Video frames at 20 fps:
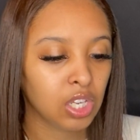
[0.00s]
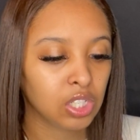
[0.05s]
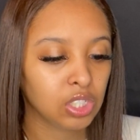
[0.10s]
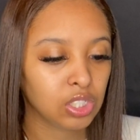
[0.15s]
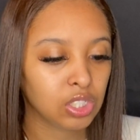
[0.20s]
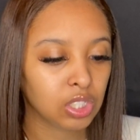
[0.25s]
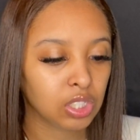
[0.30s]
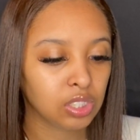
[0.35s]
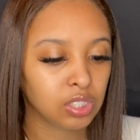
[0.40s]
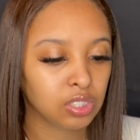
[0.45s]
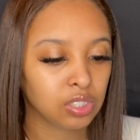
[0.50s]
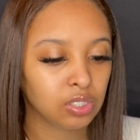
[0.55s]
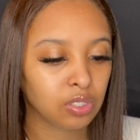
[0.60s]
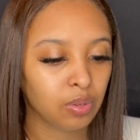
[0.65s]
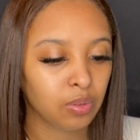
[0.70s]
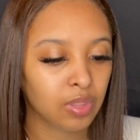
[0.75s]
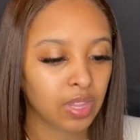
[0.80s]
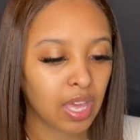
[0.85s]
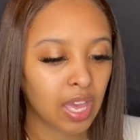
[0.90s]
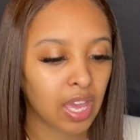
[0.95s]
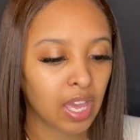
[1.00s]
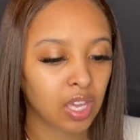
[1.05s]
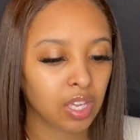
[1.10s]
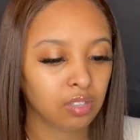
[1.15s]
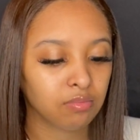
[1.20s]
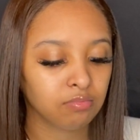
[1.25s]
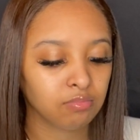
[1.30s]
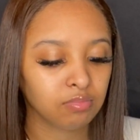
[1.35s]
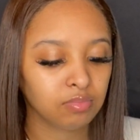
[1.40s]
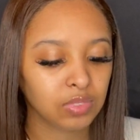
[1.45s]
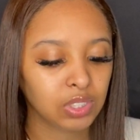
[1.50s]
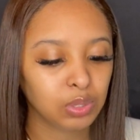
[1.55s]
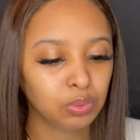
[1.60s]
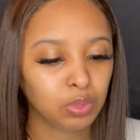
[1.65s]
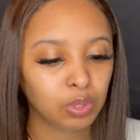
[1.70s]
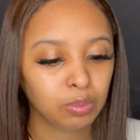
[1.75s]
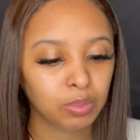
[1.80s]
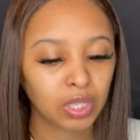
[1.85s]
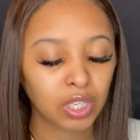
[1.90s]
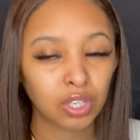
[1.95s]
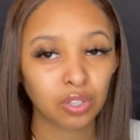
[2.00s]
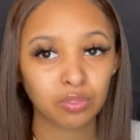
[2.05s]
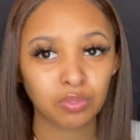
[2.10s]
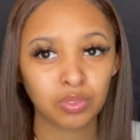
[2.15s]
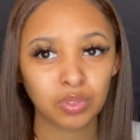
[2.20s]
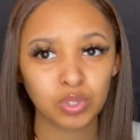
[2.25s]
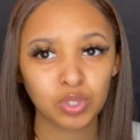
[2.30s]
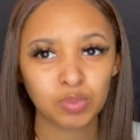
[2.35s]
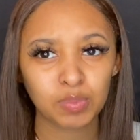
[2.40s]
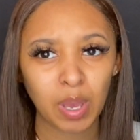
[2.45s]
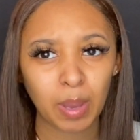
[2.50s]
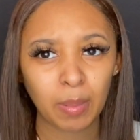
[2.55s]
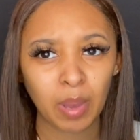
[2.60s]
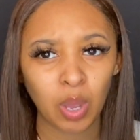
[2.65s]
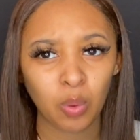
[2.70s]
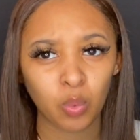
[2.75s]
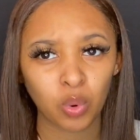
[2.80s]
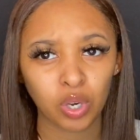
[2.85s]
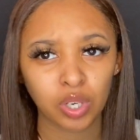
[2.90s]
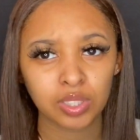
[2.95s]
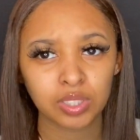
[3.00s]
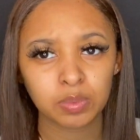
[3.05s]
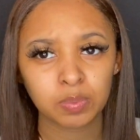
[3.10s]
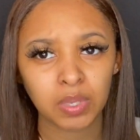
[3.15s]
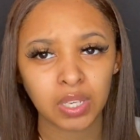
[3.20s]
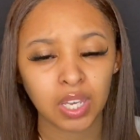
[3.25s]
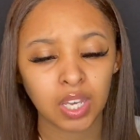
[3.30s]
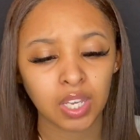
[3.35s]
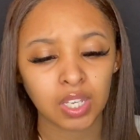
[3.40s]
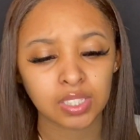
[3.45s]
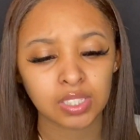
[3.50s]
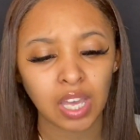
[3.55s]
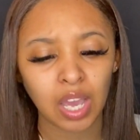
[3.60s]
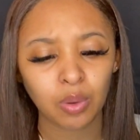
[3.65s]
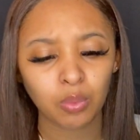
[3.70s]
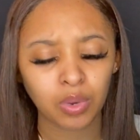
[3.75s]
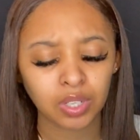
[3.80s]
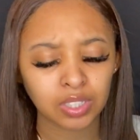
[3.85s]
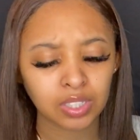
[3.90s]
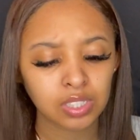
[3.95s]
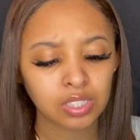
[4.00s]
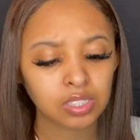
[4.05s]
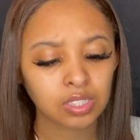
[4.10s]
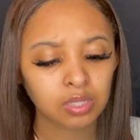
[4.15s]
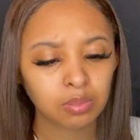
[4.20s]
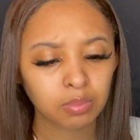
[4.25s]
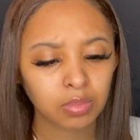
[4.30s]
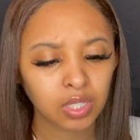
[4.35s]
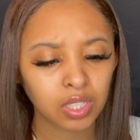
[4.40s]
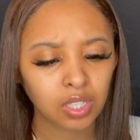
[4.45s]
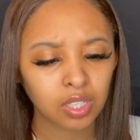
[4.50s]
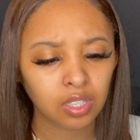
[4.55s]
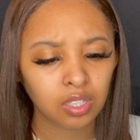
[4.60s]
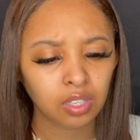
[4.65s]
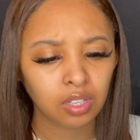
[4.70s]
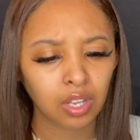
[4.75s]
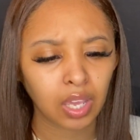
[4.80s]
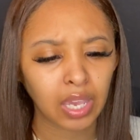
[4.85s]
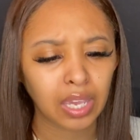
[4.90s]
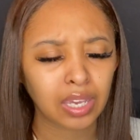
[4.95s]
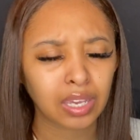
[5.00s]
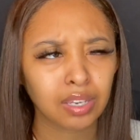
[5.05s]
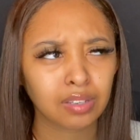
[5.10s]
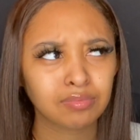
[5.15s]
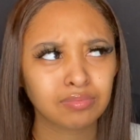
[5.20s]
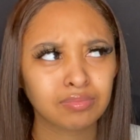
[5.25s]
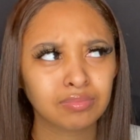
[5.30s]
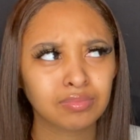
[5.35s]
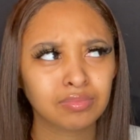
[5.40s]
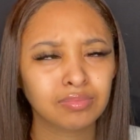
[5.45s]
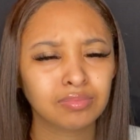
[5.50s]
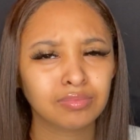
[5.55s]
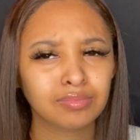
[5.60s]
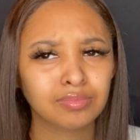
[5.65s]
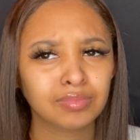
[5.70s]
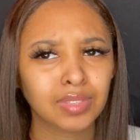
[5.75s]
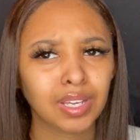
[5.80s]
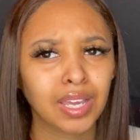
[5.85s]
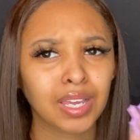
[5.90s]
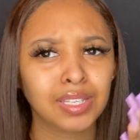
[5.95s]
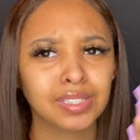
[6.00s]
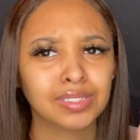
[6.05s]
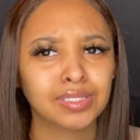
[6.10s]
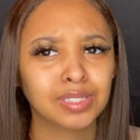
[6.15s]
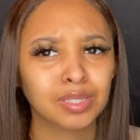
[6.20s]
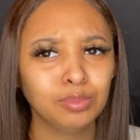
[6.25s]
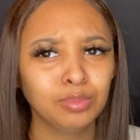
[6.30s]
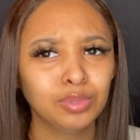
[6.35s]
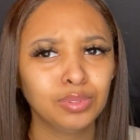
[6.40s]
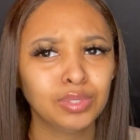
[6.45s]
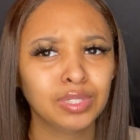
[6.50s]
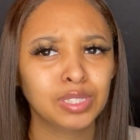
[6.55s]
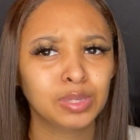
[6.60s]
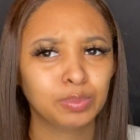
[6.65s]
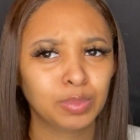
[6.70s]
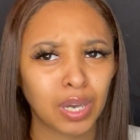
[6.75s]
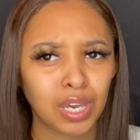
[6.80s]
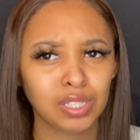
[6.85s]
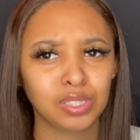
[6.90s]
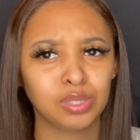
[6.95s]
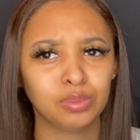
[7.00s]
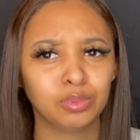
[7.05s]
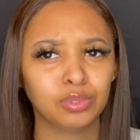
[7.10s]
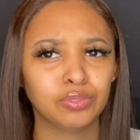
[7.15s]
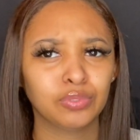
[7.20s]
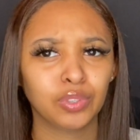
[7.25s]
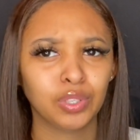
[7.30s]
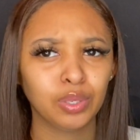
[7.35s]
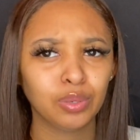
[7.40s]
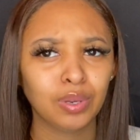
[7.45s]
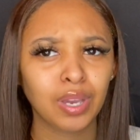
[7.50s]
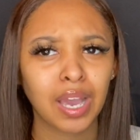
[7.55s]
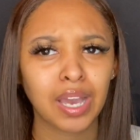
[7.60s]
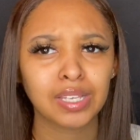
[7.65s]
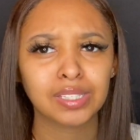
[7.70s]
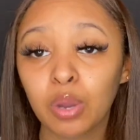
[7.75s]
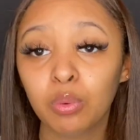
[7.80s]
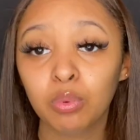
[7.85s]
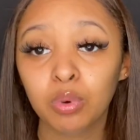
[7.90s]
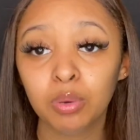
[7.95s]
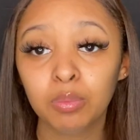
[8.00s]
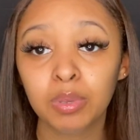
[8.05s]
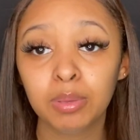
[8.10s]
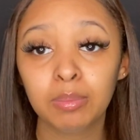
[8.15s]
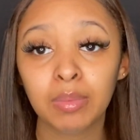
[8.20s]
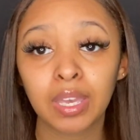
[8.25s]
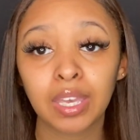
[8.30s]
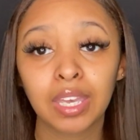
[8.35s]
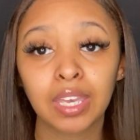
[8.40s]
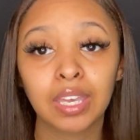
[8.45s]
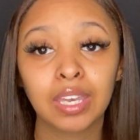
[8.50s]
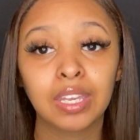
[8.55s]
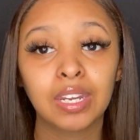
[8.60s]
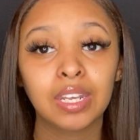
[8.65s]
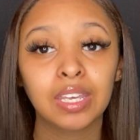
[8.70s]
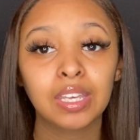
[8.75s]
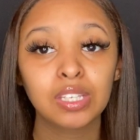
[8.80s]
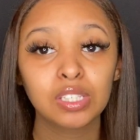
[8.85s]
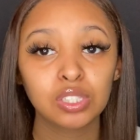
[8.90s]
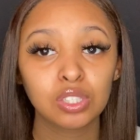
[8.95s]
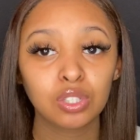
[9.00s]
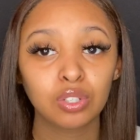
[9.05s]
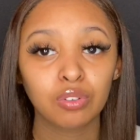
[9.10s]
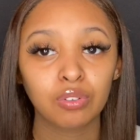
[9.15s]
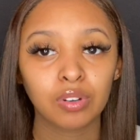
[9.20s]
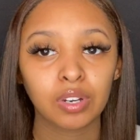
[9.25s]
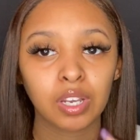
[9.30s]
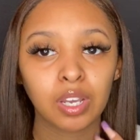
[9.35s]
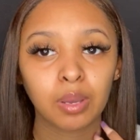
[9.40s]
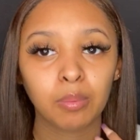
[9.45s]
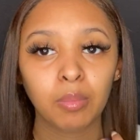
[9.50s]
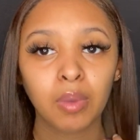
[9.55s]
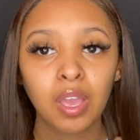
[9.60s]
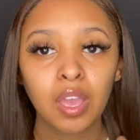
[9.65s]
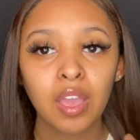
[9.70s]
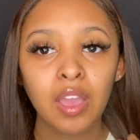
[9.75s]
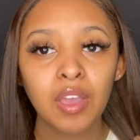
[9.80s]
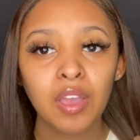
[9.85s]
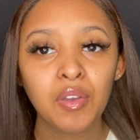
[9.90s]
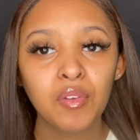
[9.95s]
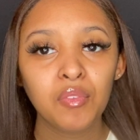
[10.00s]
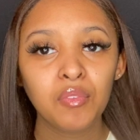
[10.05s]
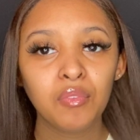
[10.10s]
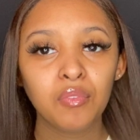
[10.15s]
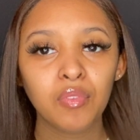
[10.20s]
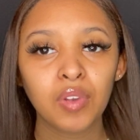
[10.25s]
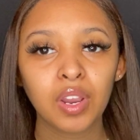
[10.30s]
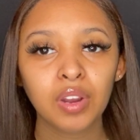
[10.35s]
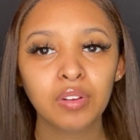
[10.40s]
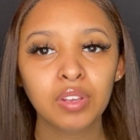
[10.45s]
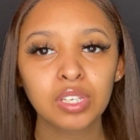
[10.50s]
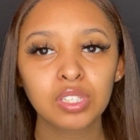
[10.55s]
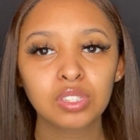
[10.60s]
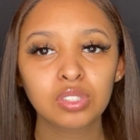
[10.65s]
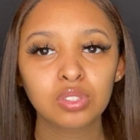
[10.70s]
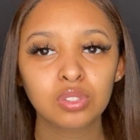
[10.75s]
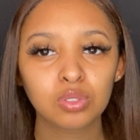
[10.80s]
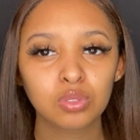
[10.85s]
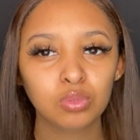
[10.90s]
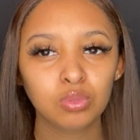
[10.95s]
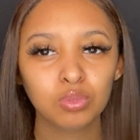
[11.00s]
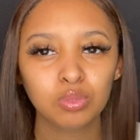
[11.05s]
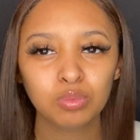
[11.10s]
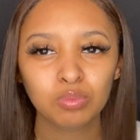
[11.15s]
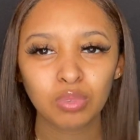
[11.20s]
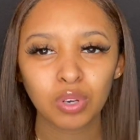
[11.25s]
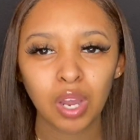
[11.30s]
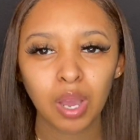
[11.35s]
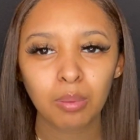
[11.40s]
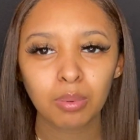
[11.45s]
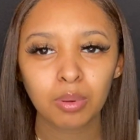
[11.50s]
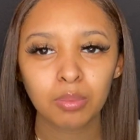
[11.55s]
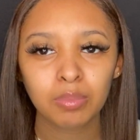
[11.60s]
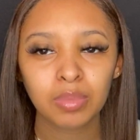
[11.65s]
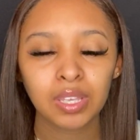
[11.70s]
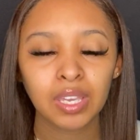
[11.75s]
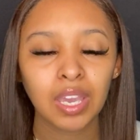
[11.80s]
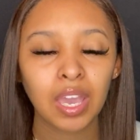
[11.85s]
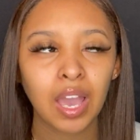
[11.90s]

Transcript: just so that you won't be confused by my words, because I want this to be like as simple as possible for you guys. We'll be making an Instagram very soon, probably.